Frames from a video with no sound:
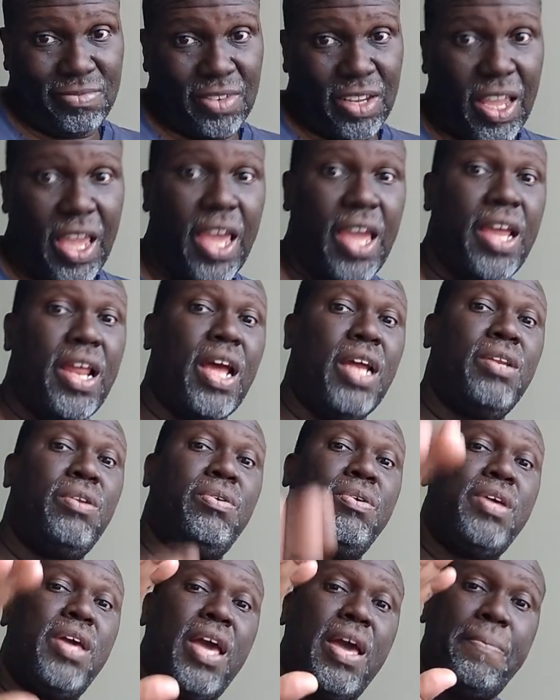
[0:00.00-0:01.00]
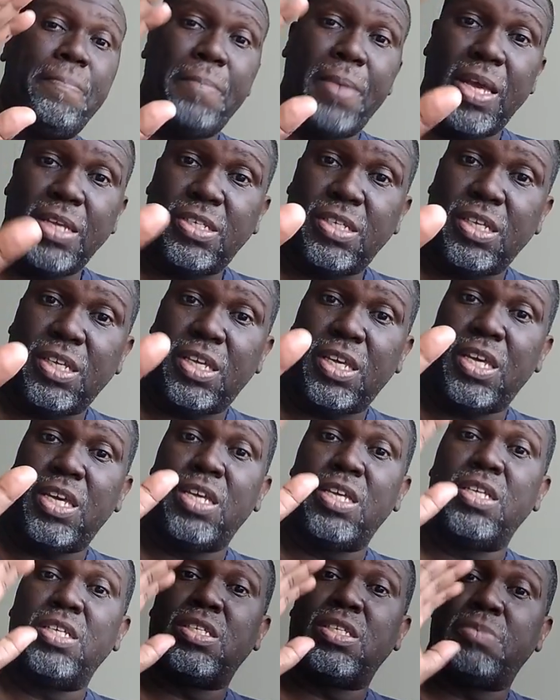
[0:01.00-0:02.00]
And I know you have
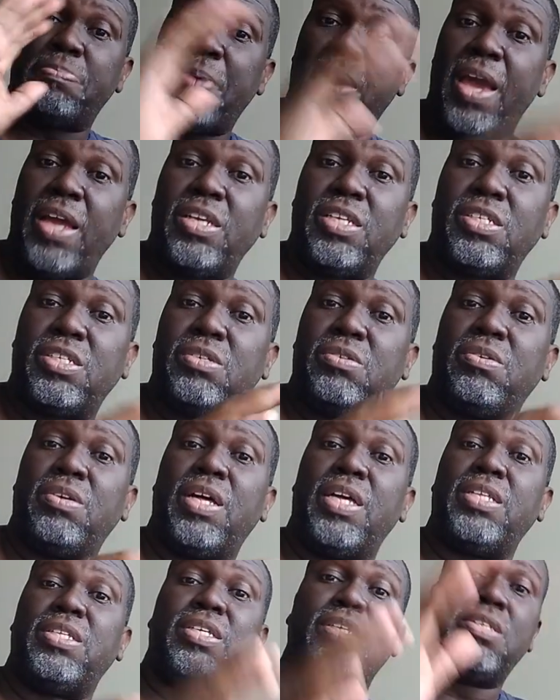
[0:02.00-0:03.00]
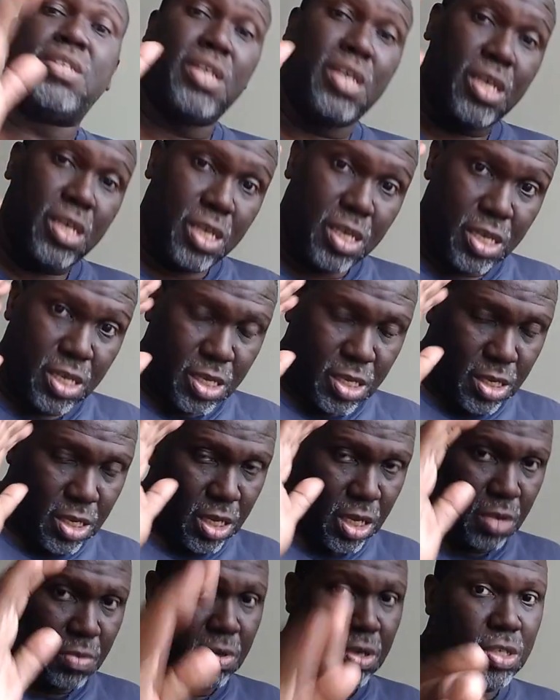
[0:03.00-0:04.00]
Mexicans, Spanish, and all like this.
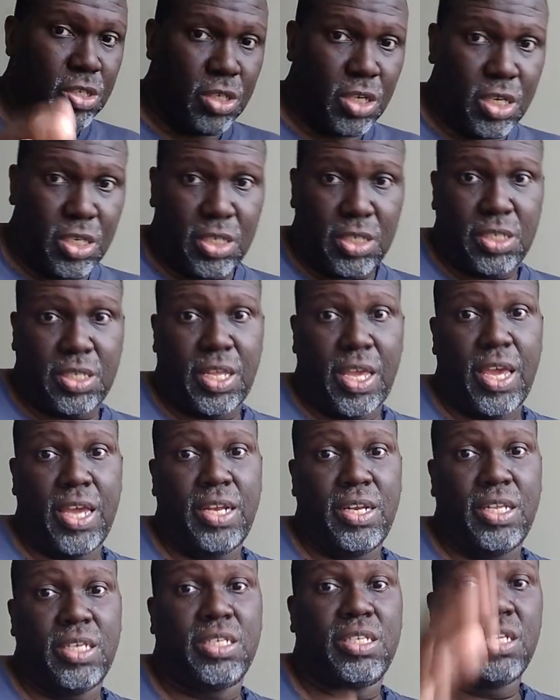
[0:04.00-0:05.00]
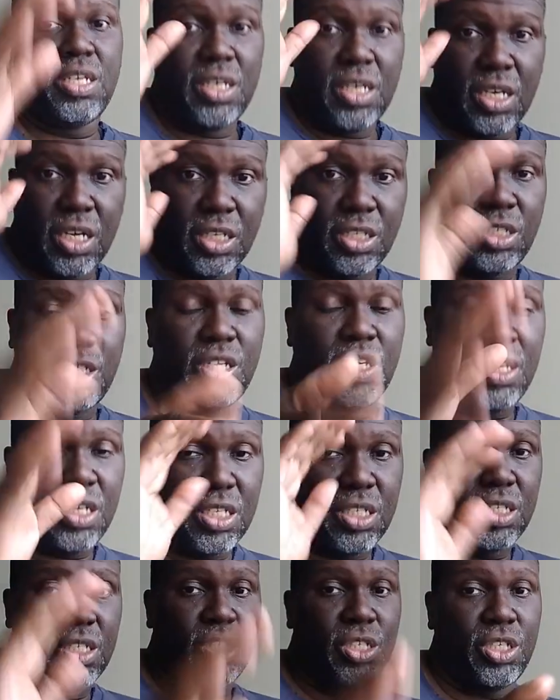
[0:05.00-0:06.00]
I want y'all to understand this. A cheat is
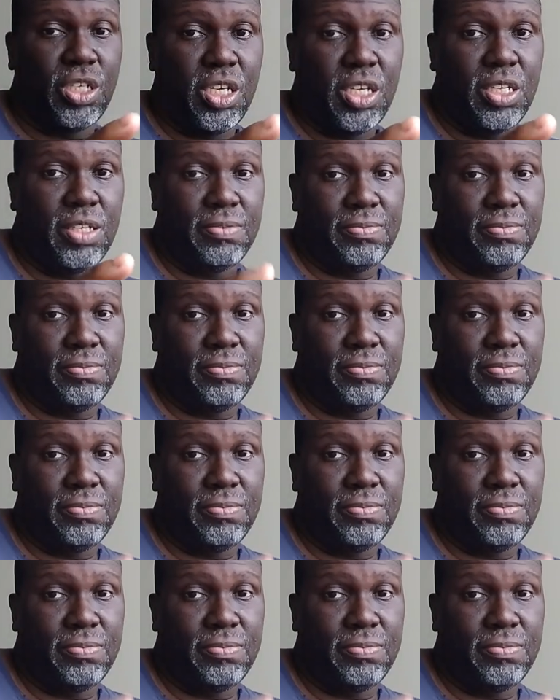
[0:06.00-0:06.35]
a cheat.